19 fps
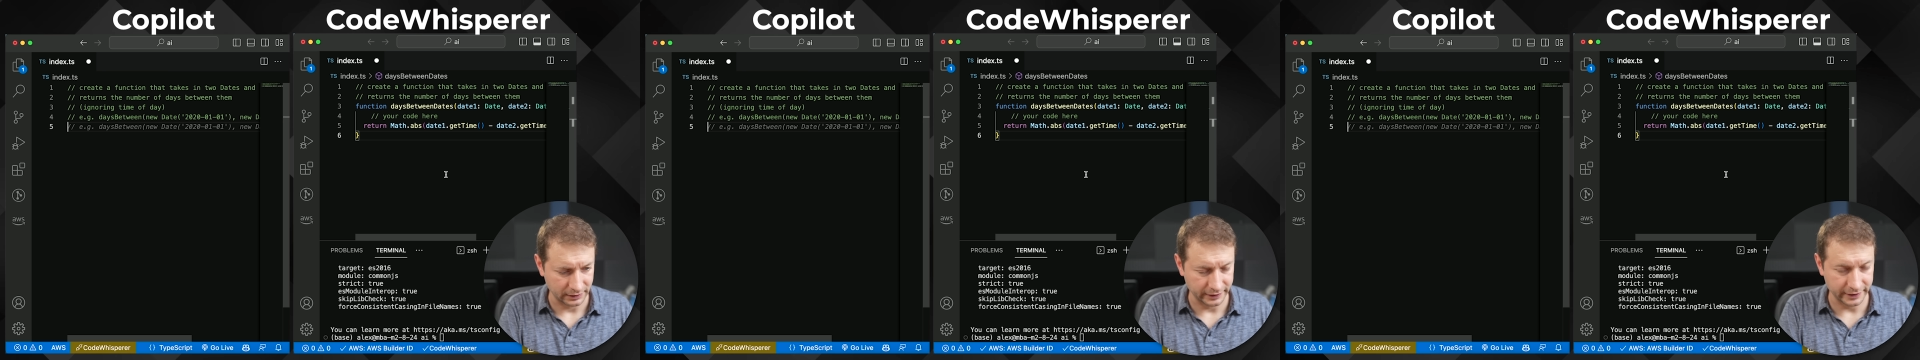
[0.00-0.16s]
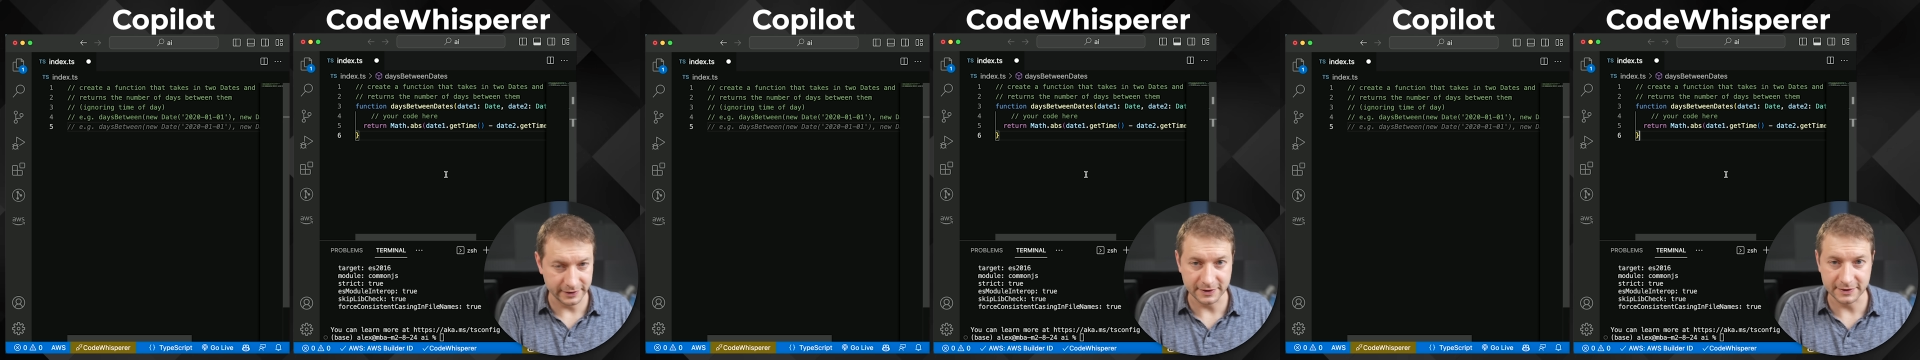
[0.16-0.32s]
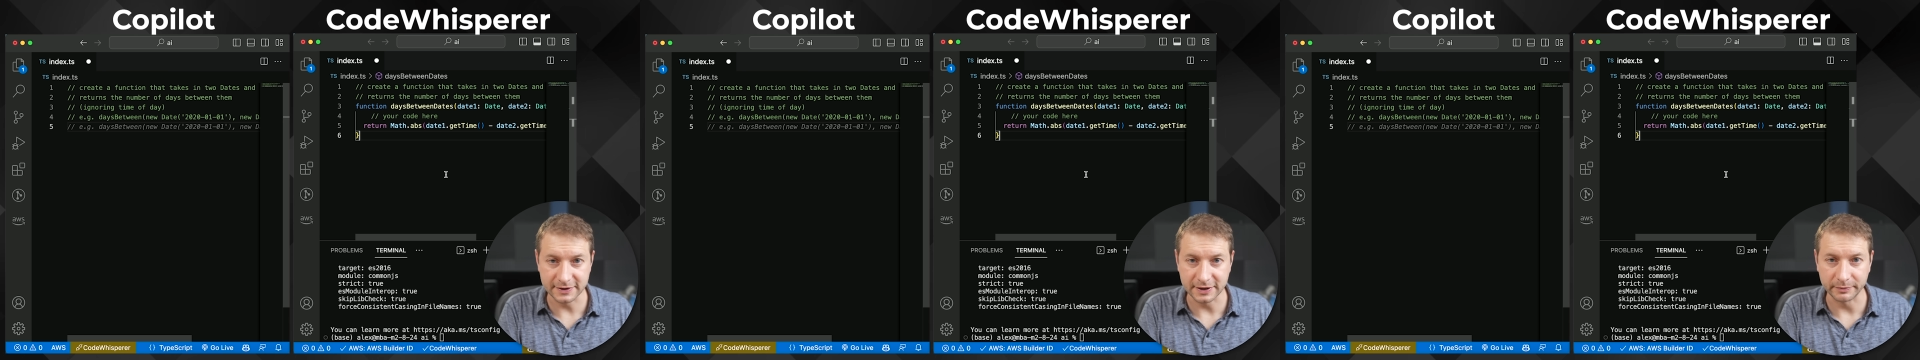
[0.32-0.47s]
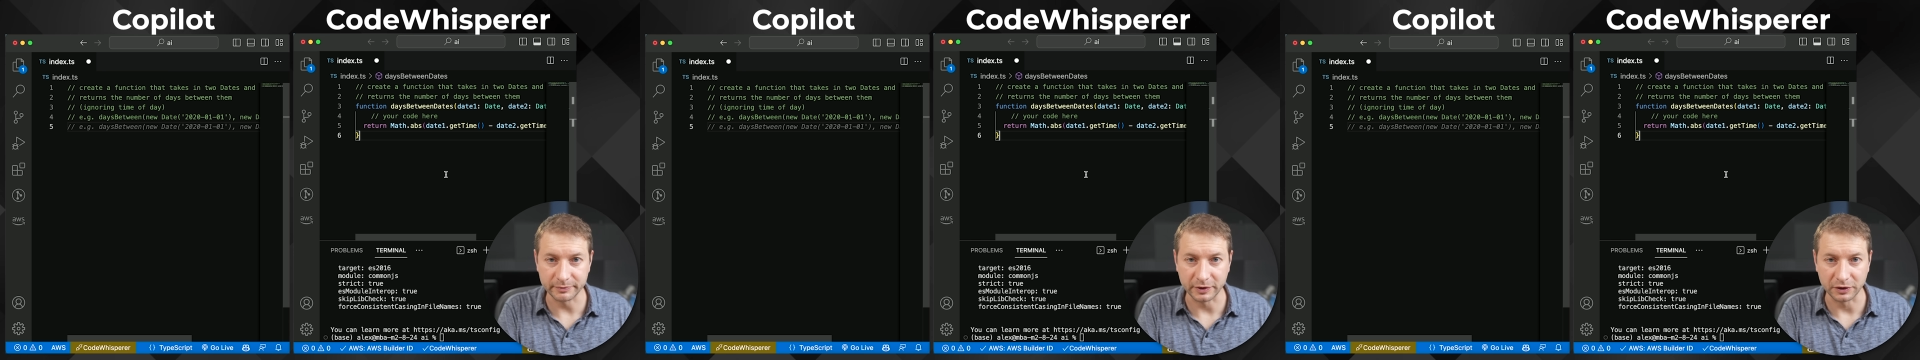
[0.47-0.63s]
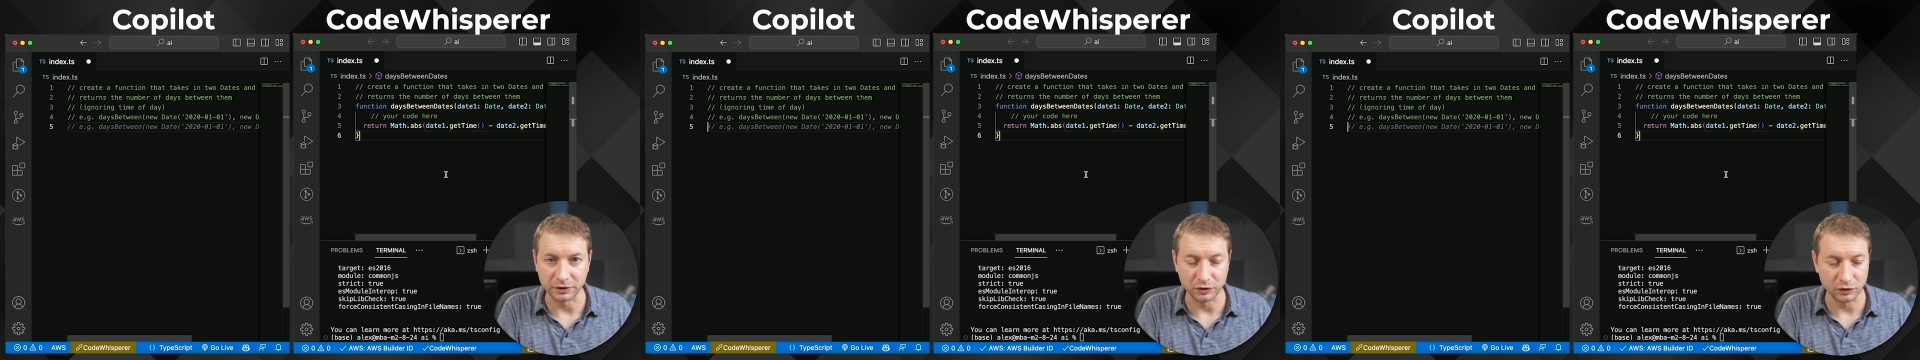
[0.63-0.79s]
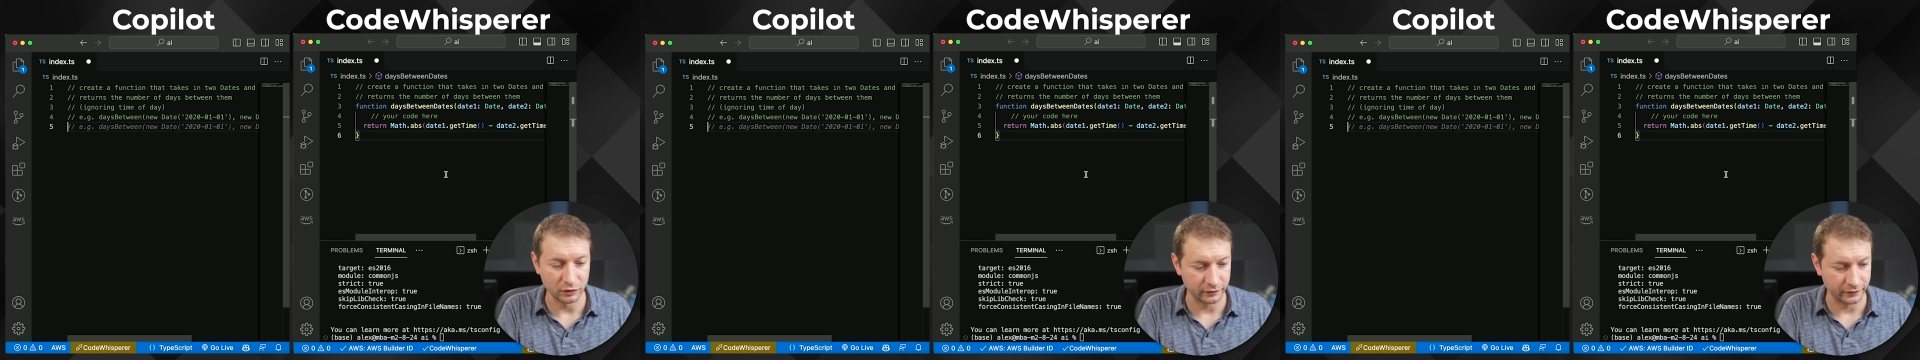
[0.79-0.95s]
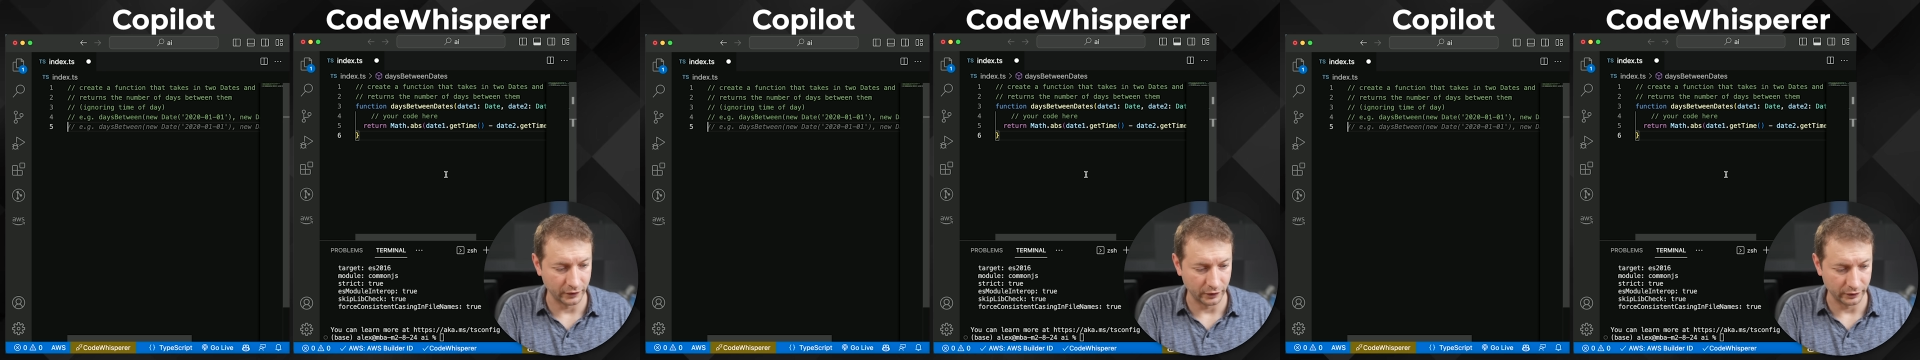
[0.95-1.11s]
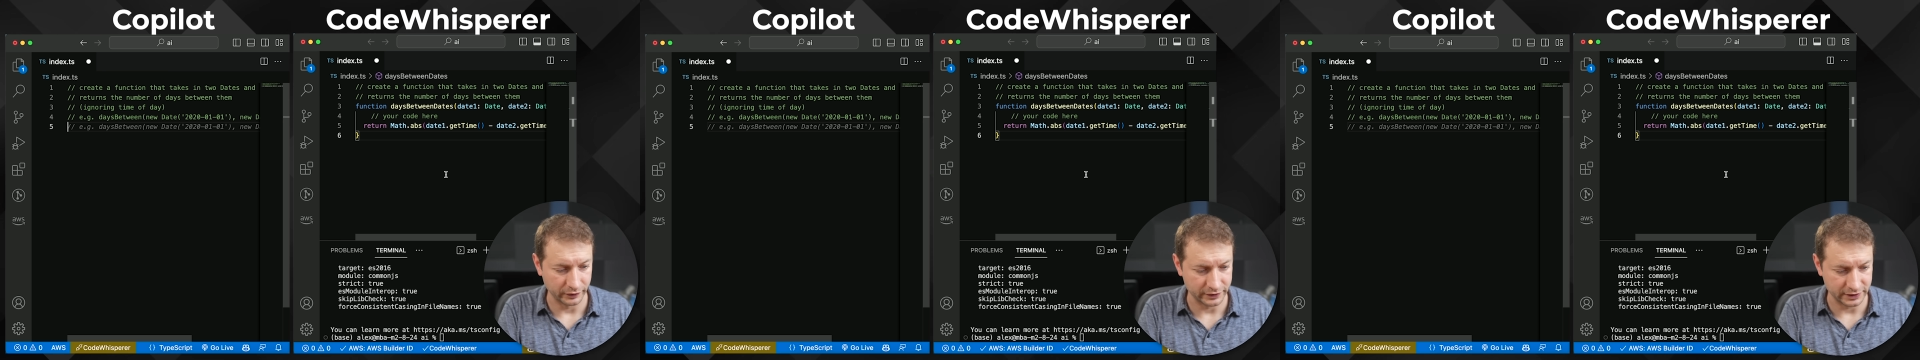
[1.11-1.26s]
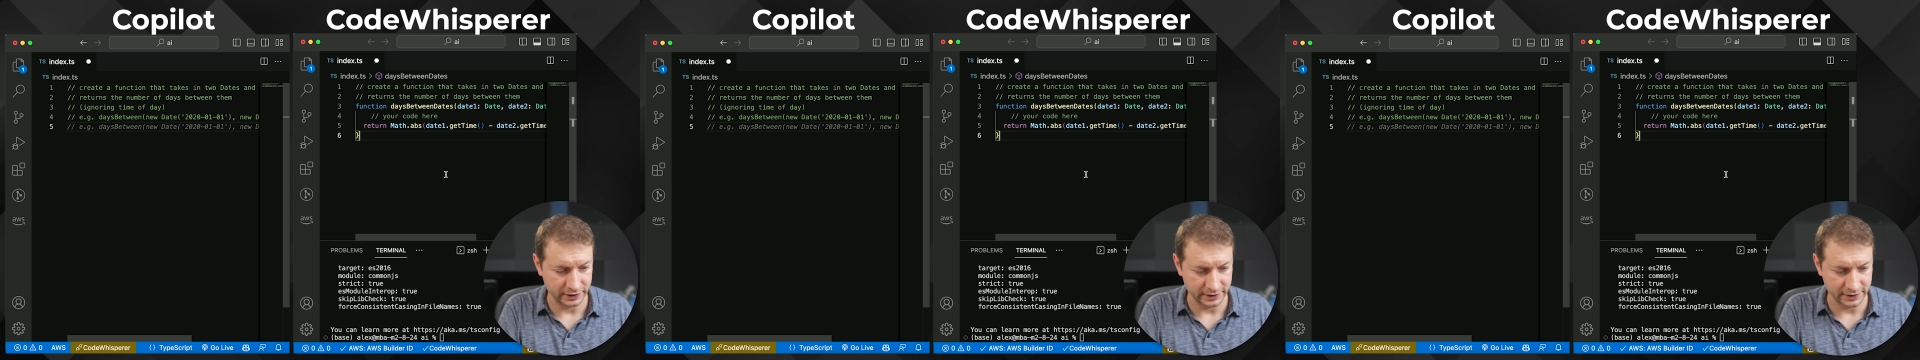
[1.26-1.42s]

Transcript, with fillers: This is something new, folks.